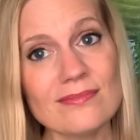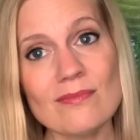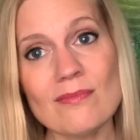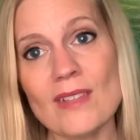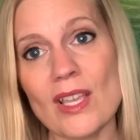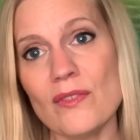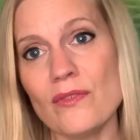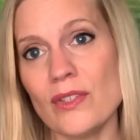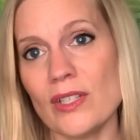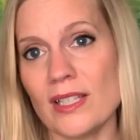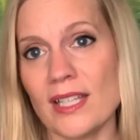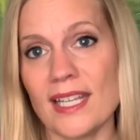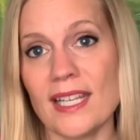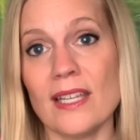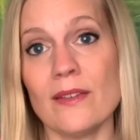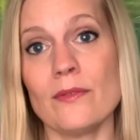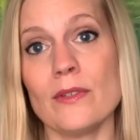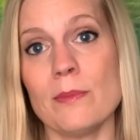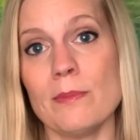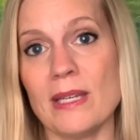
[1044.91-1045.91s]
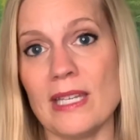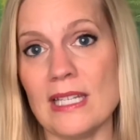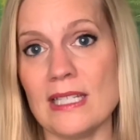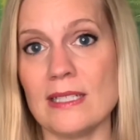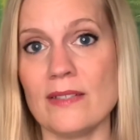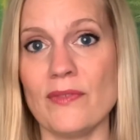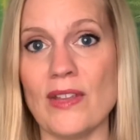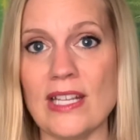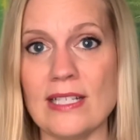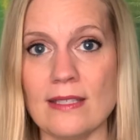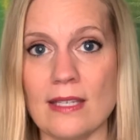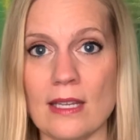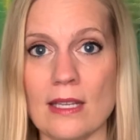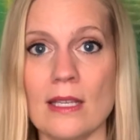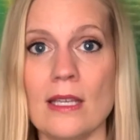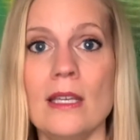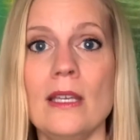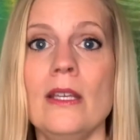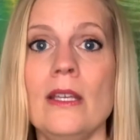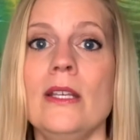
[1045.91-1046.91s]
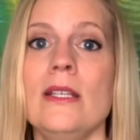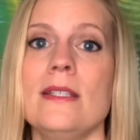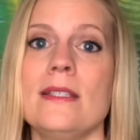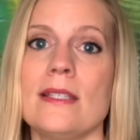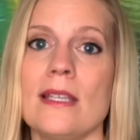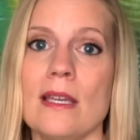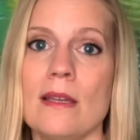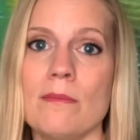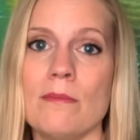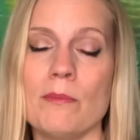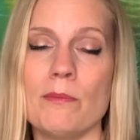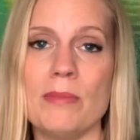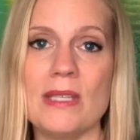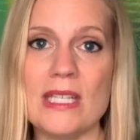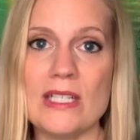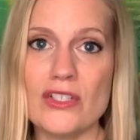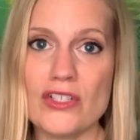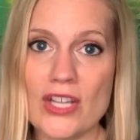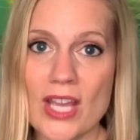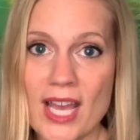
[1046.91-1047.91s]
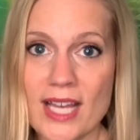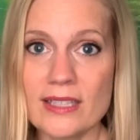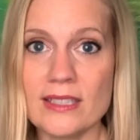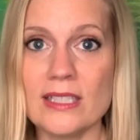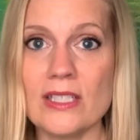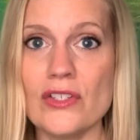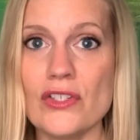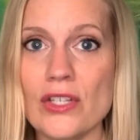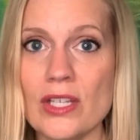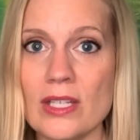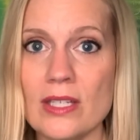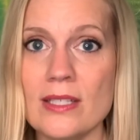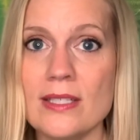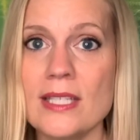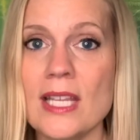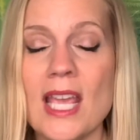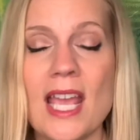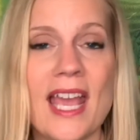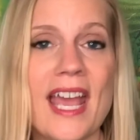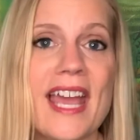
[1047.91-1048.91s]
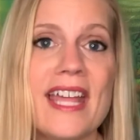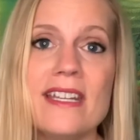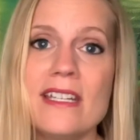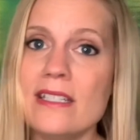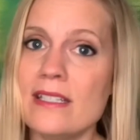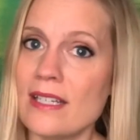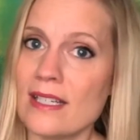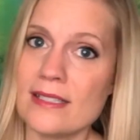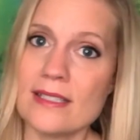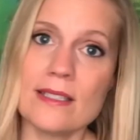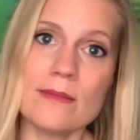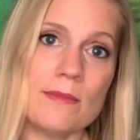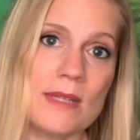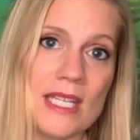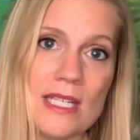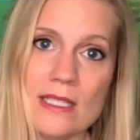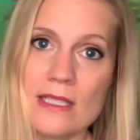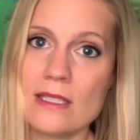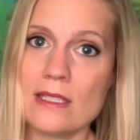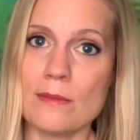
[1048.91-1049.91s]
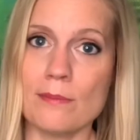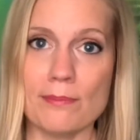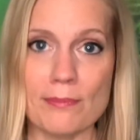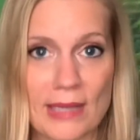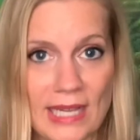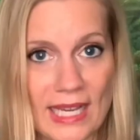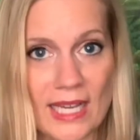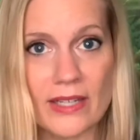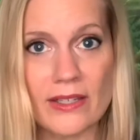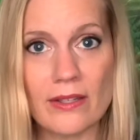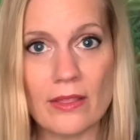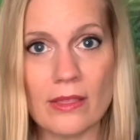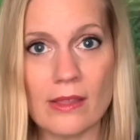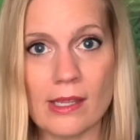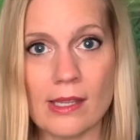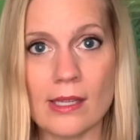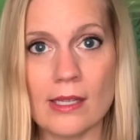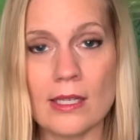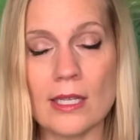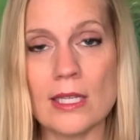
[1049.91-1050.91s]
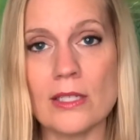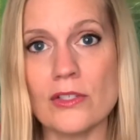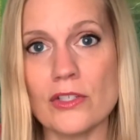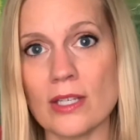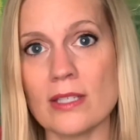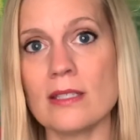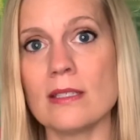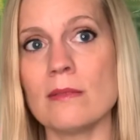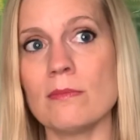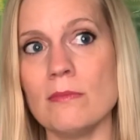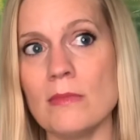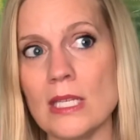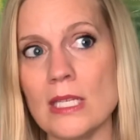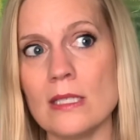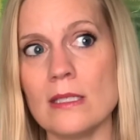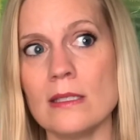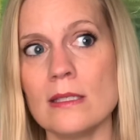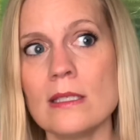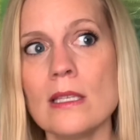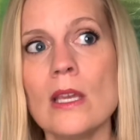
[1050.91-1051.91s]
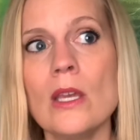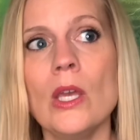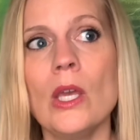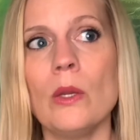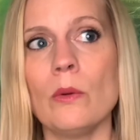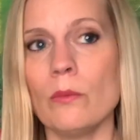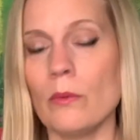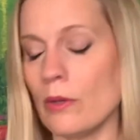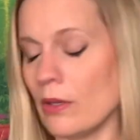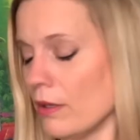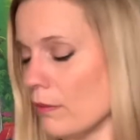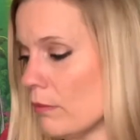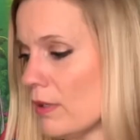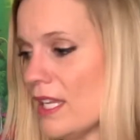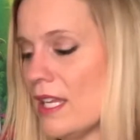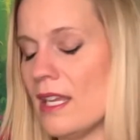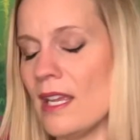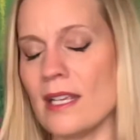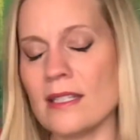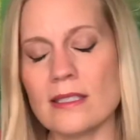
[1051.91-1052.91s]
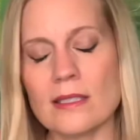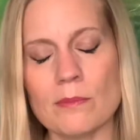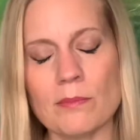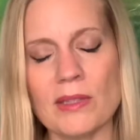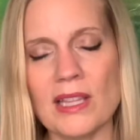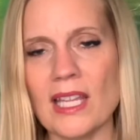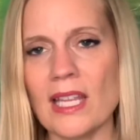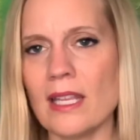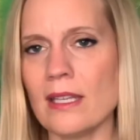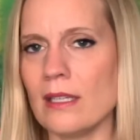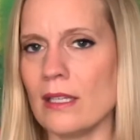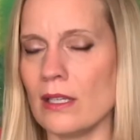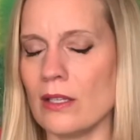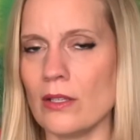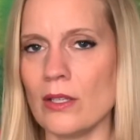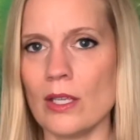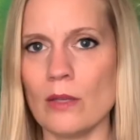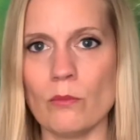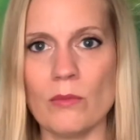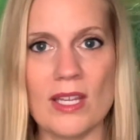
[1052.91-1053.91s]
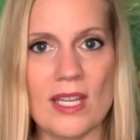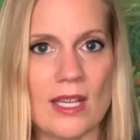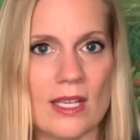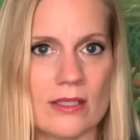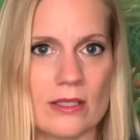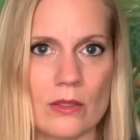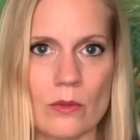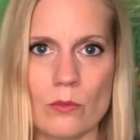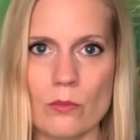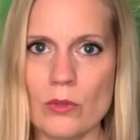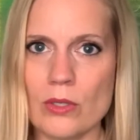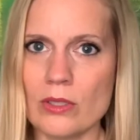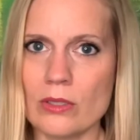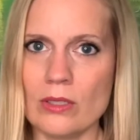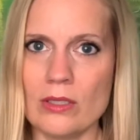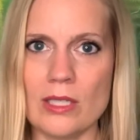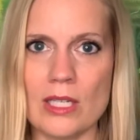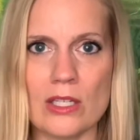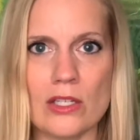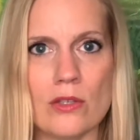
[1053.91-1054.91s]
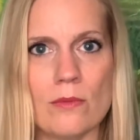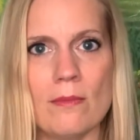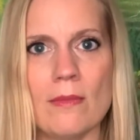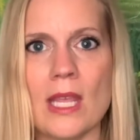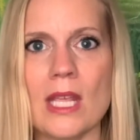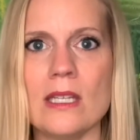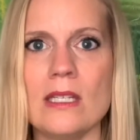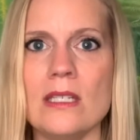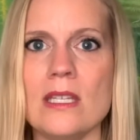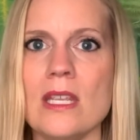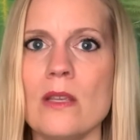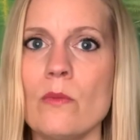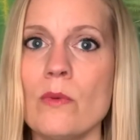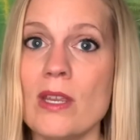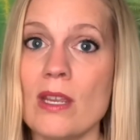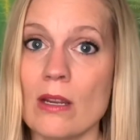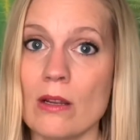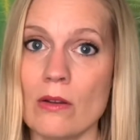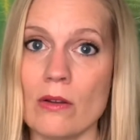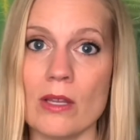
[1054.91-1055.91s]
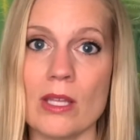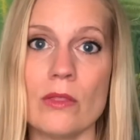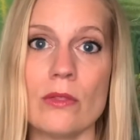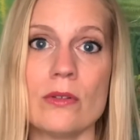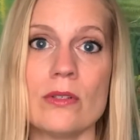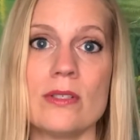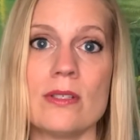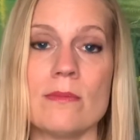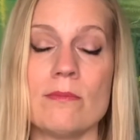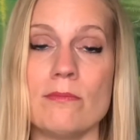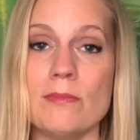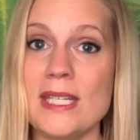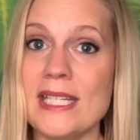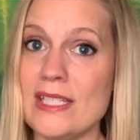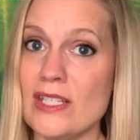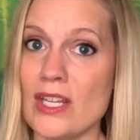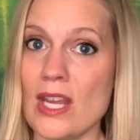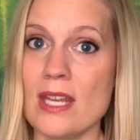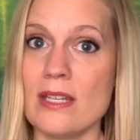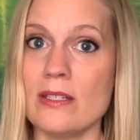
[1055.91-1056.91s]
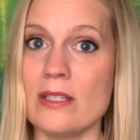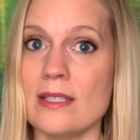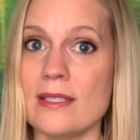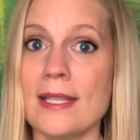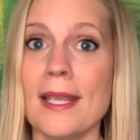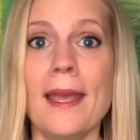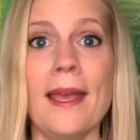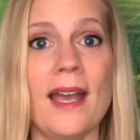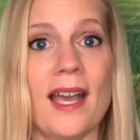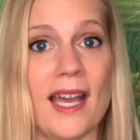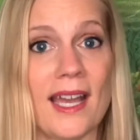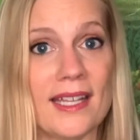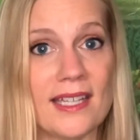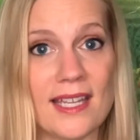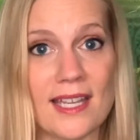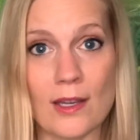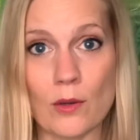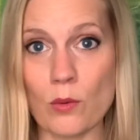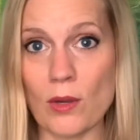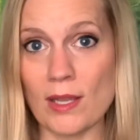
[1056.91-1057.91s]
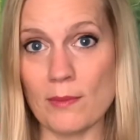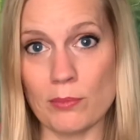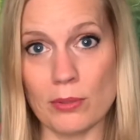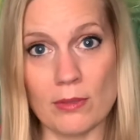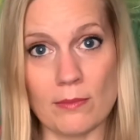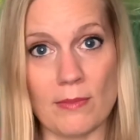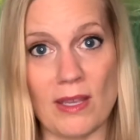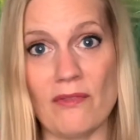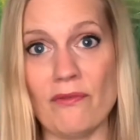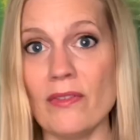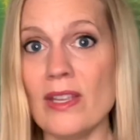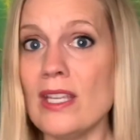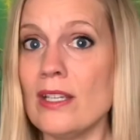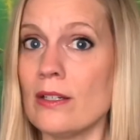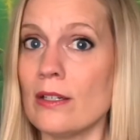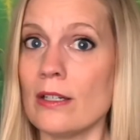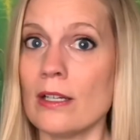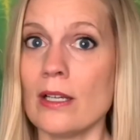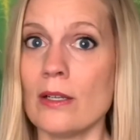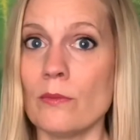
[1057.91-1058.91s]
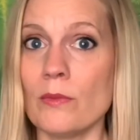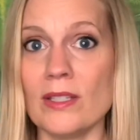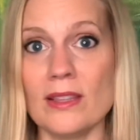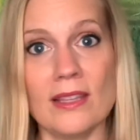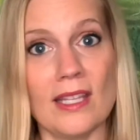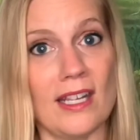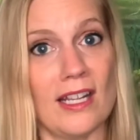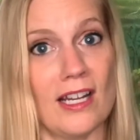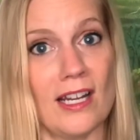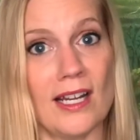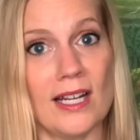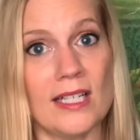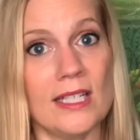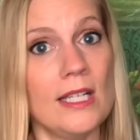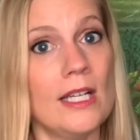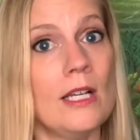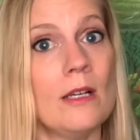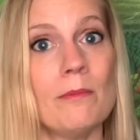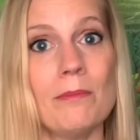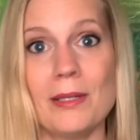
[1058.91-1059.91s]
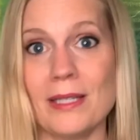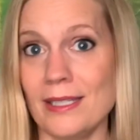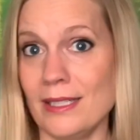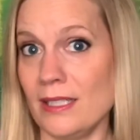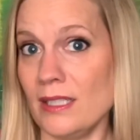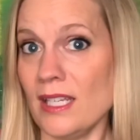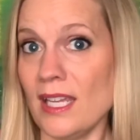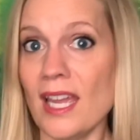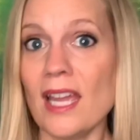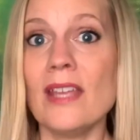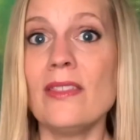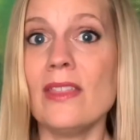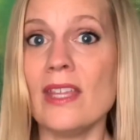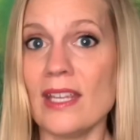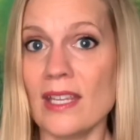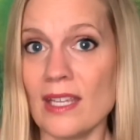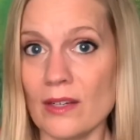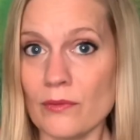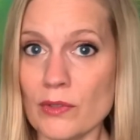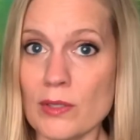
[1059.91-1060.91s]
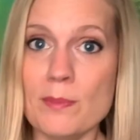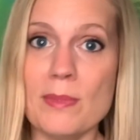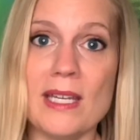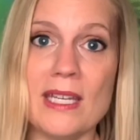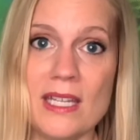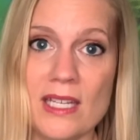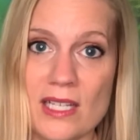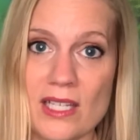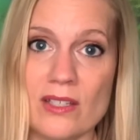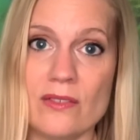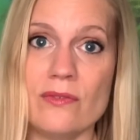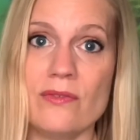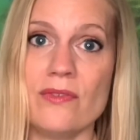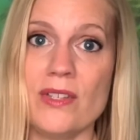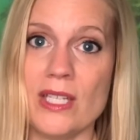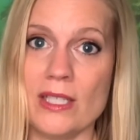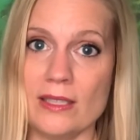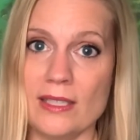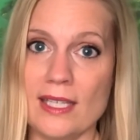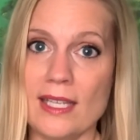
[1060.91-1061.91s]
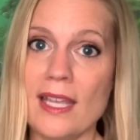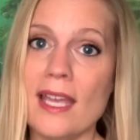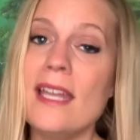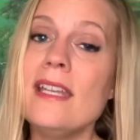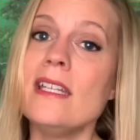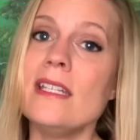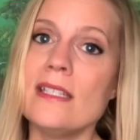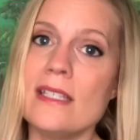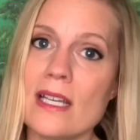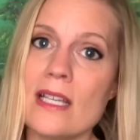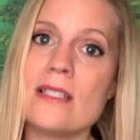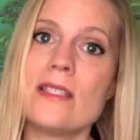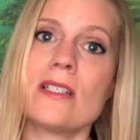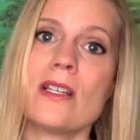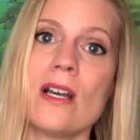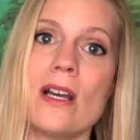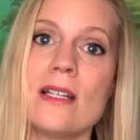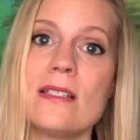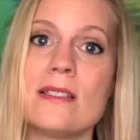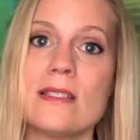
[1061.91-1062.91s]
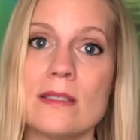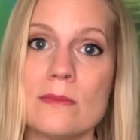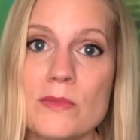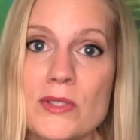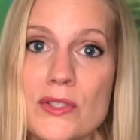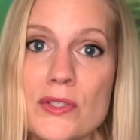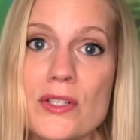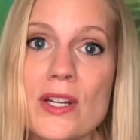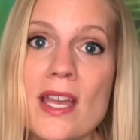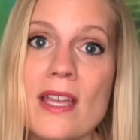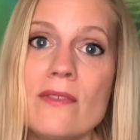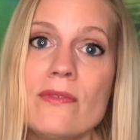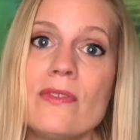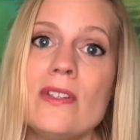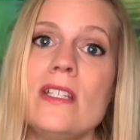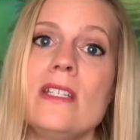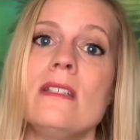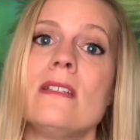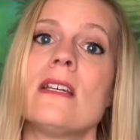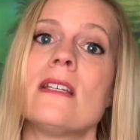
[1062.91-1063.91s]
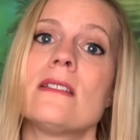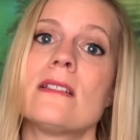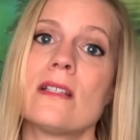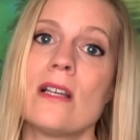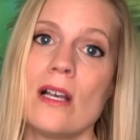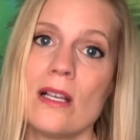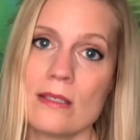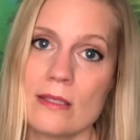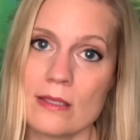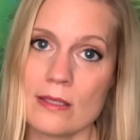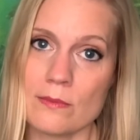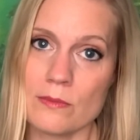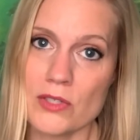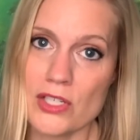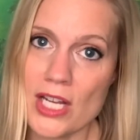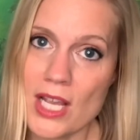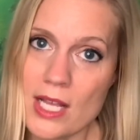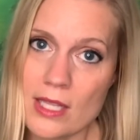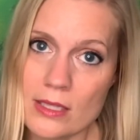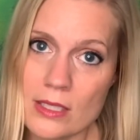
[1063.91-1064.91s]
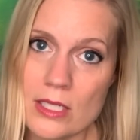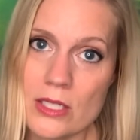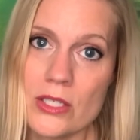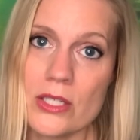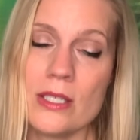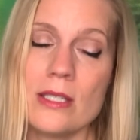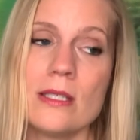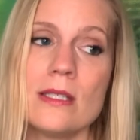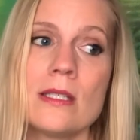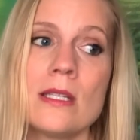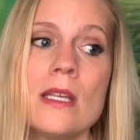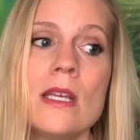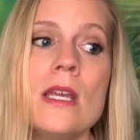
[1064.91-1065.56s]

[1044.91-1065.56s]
I feel like everybody's facing some big challenges, and it doesn't mean it's a bad thing. It just means we as a planet, we as a world and humanity, we are going through some big changes. I can't quite put my finger on what they are, but I think everybody can feel it. And it does cause some strife, and it does cause some challenges.